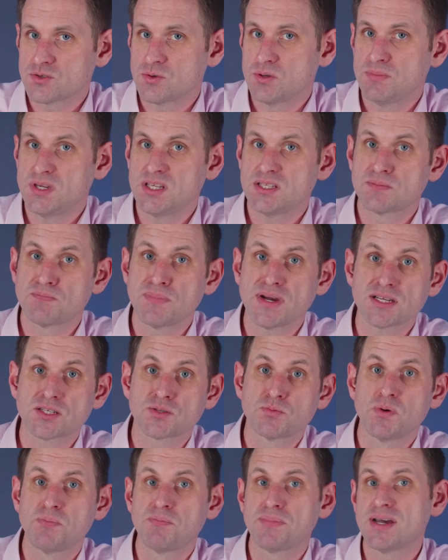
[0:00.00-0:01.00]
so it means
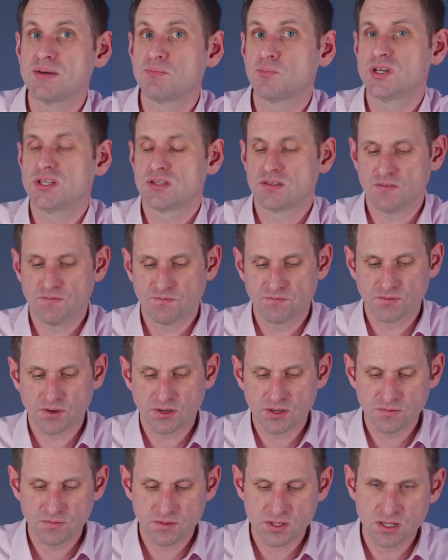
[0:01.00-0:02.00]
maximum bandwidth of
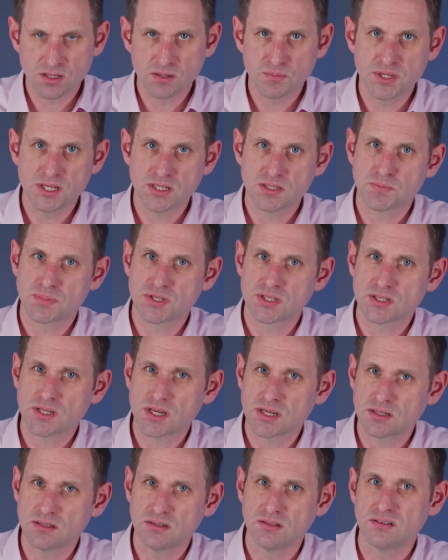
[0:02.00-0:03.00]
5 gigabits per
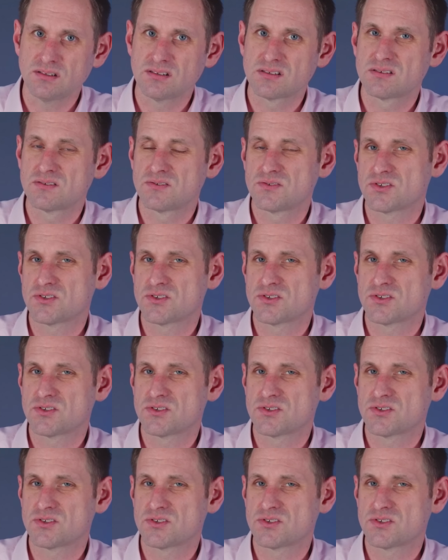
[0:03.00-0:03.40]
second.